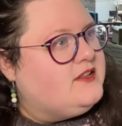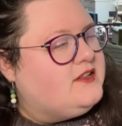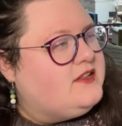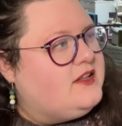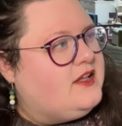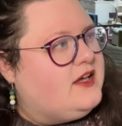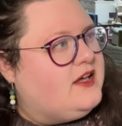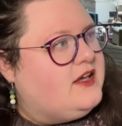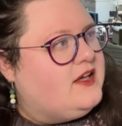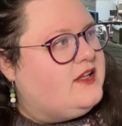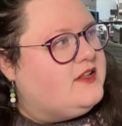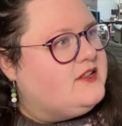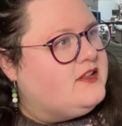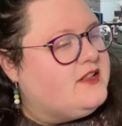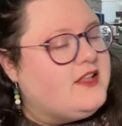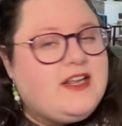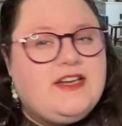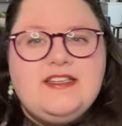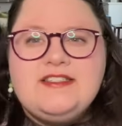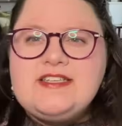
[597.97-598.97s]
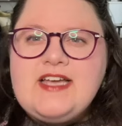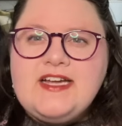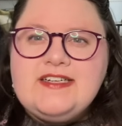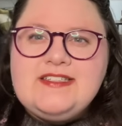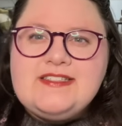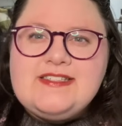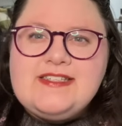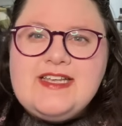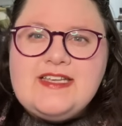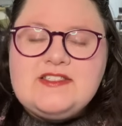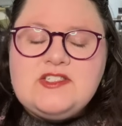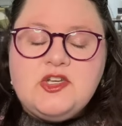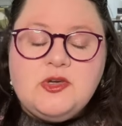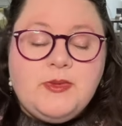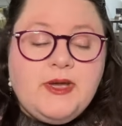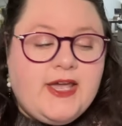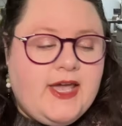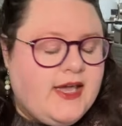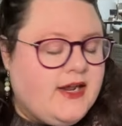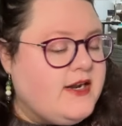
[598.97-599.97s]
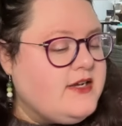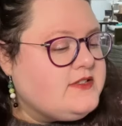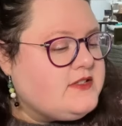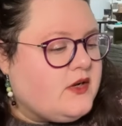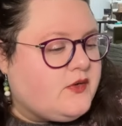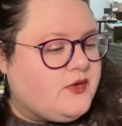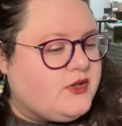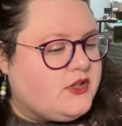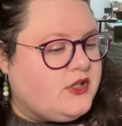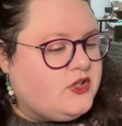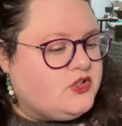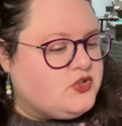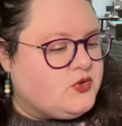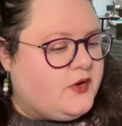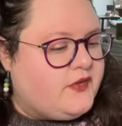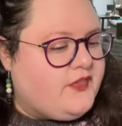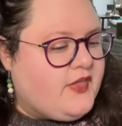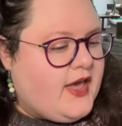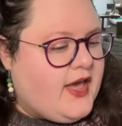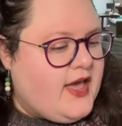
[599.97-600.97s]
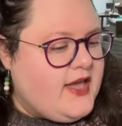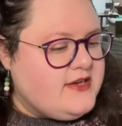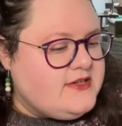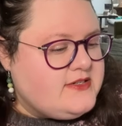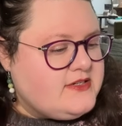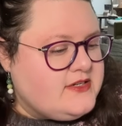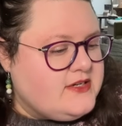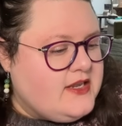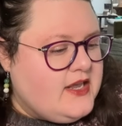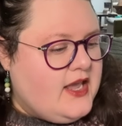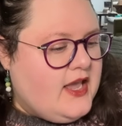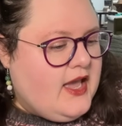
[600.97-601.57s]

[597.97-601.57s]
Uh, The Lady's Guide to Celestial Mechanics. I really enjoyed that.